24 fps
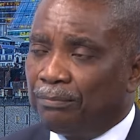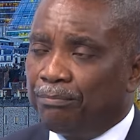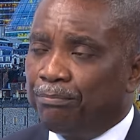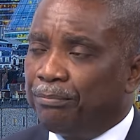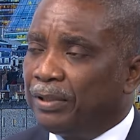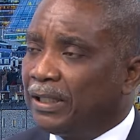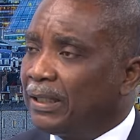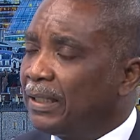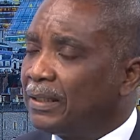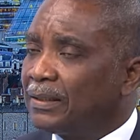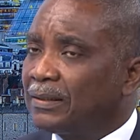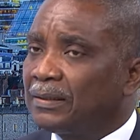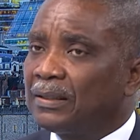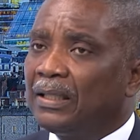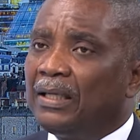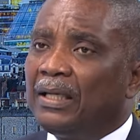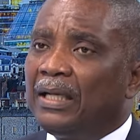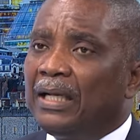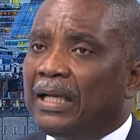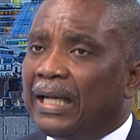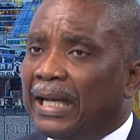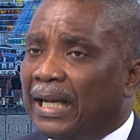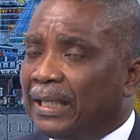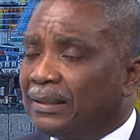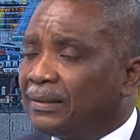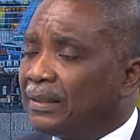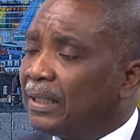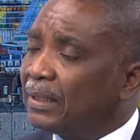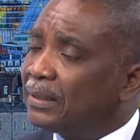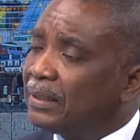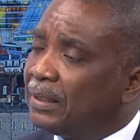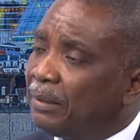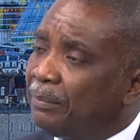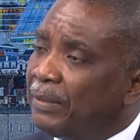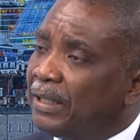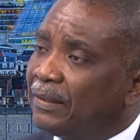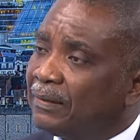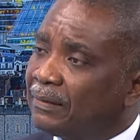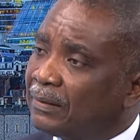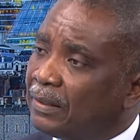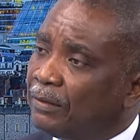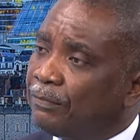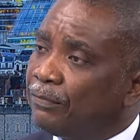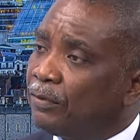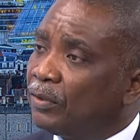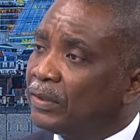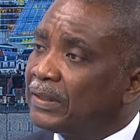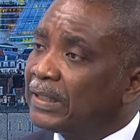Biggest, attracting about
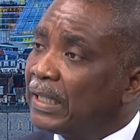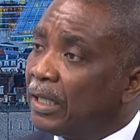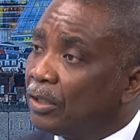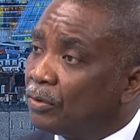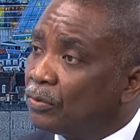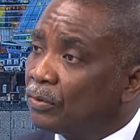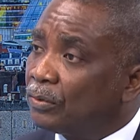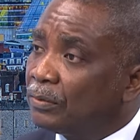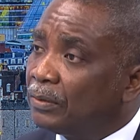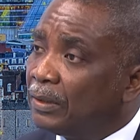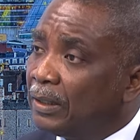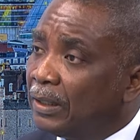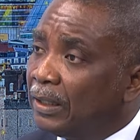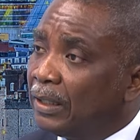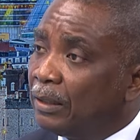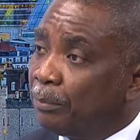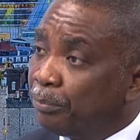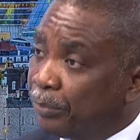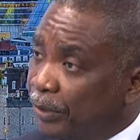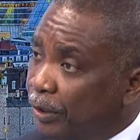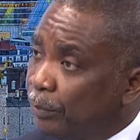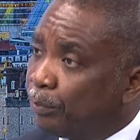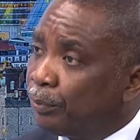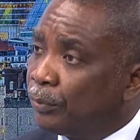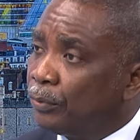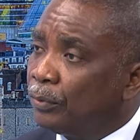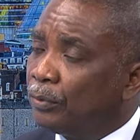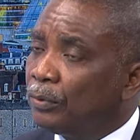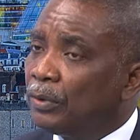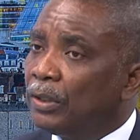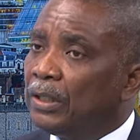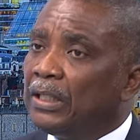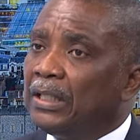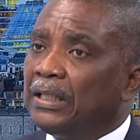3,000-4,000 people.